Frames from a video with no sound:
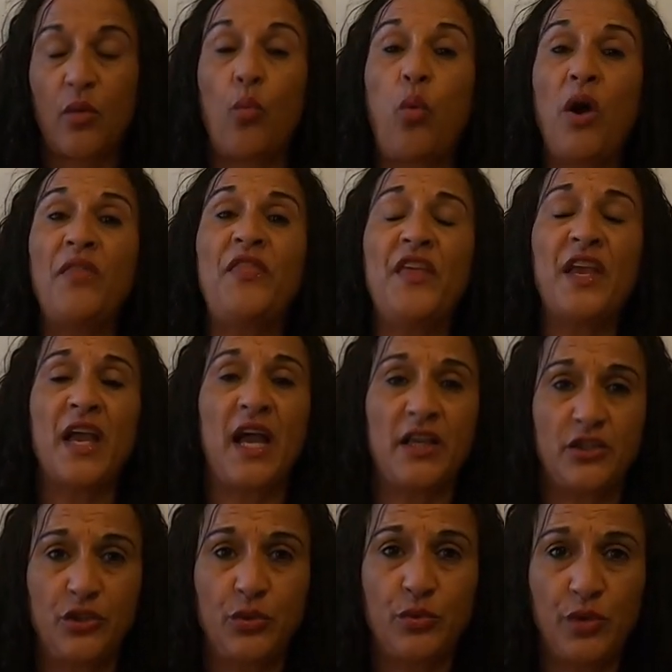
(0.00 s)
One thing I
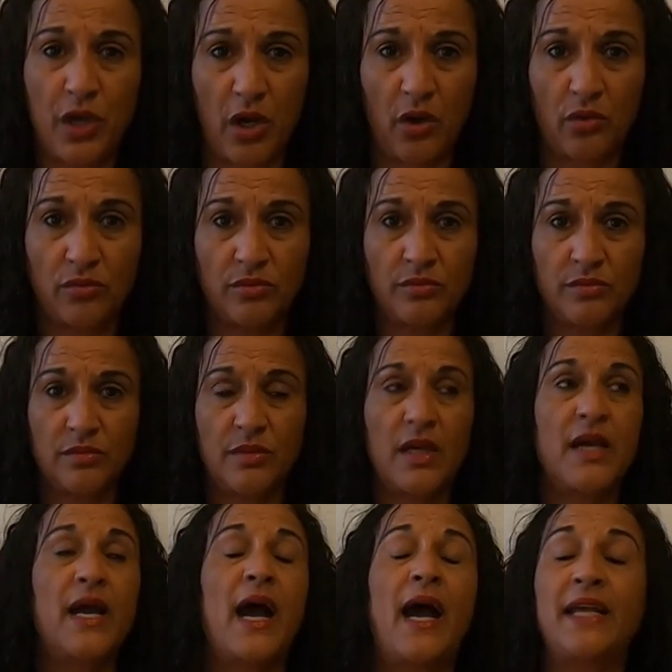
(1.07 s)
do know,
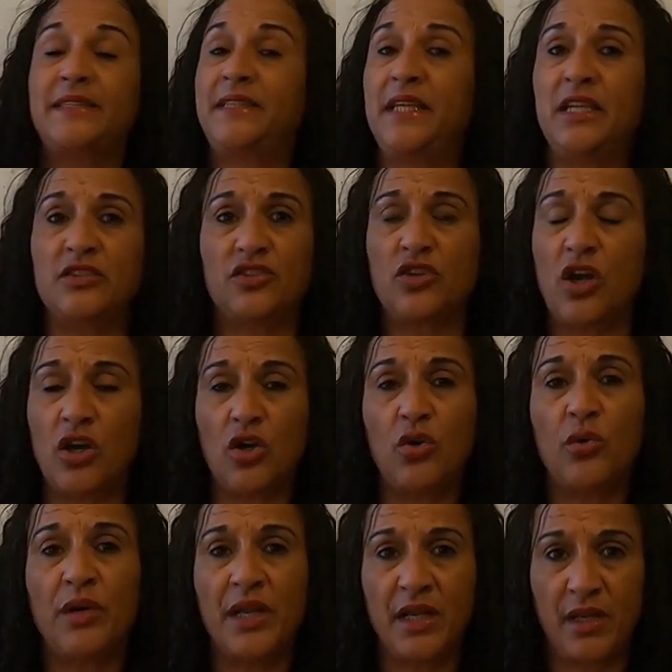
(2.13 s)
IDEA is not
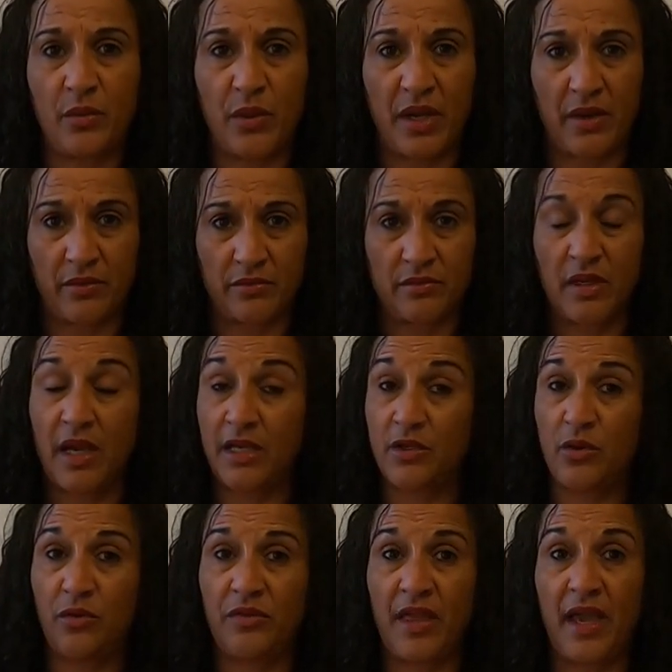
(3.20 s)
going anywhere. I
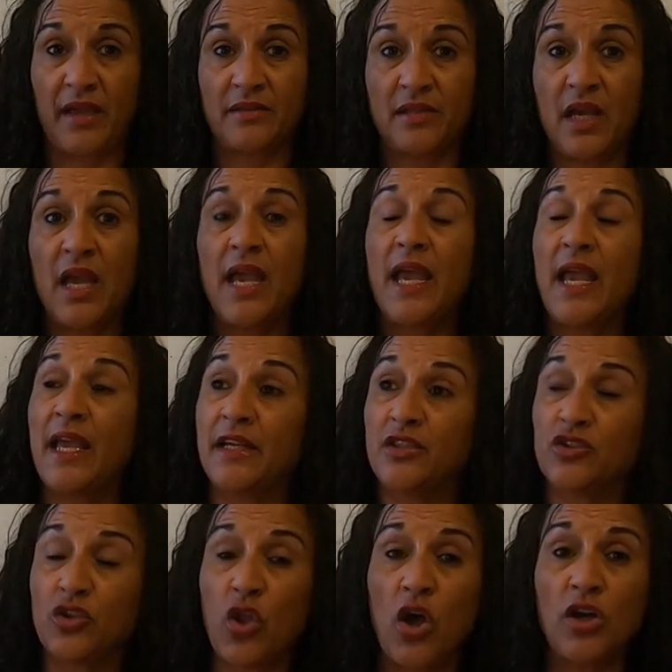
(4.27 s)
know that. And
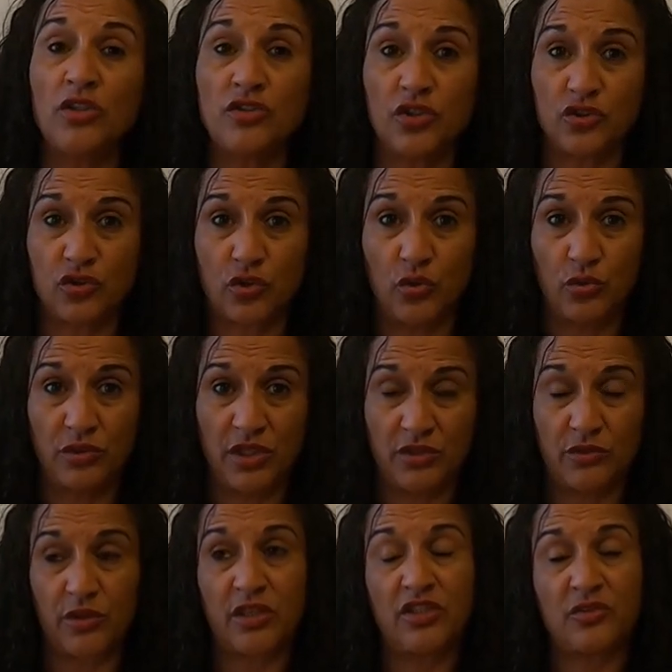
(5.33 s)
as long as a school
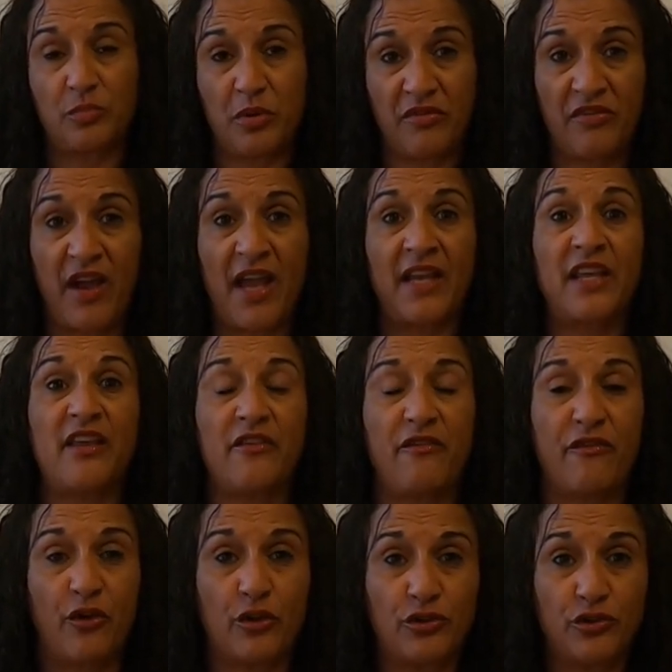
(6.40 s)
district is providing
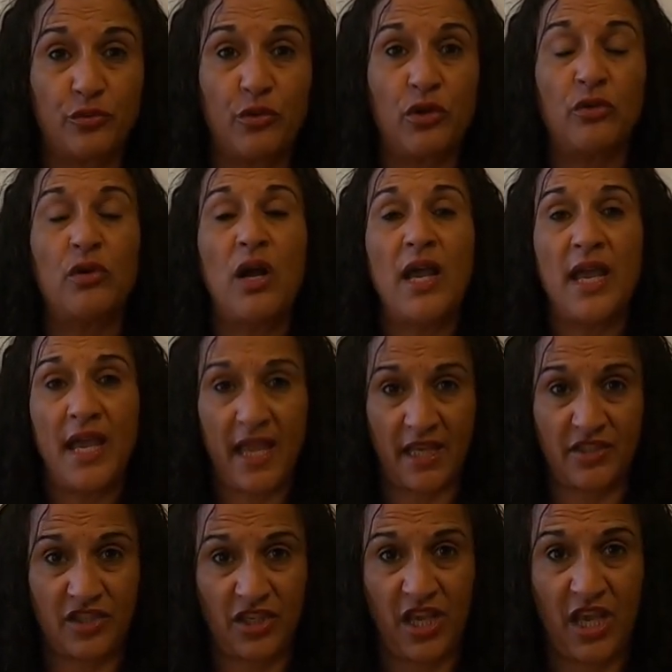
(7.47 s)
virtual
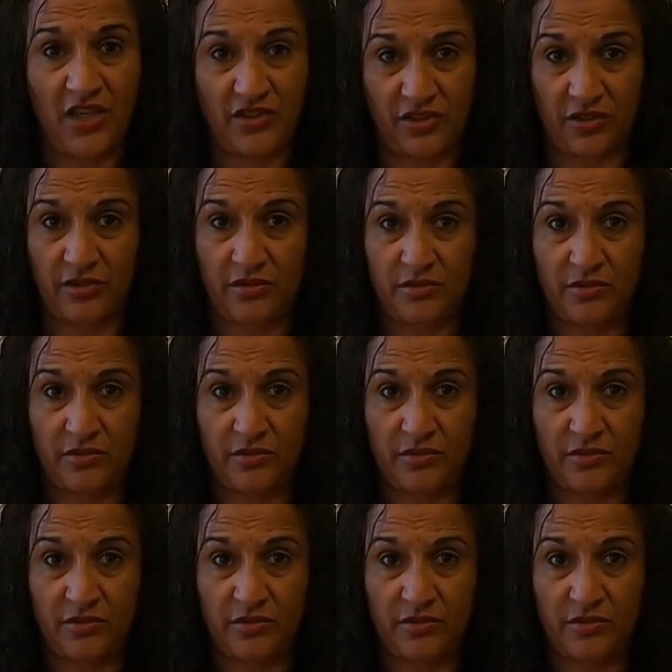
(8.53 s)
education,